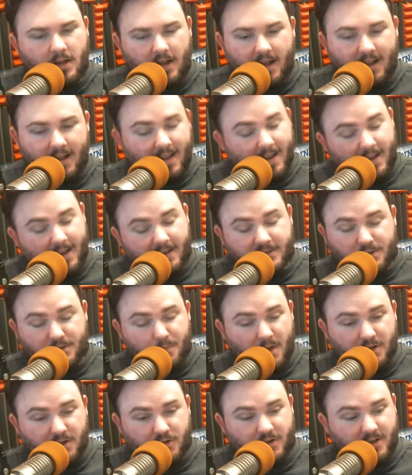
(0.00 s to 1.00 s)
As
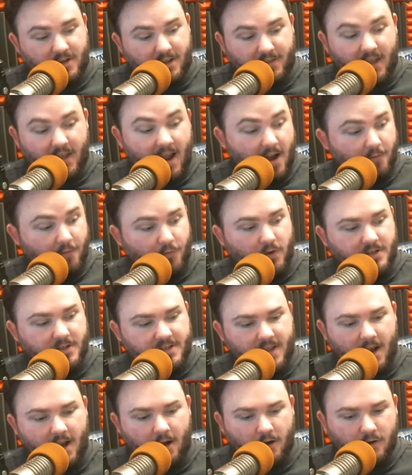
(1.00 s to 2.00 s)
you mentioned, the
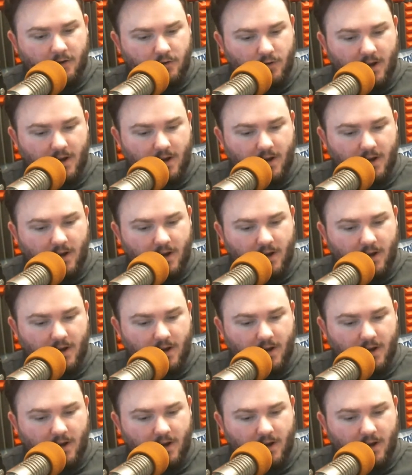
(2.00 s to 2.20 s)
efforts there,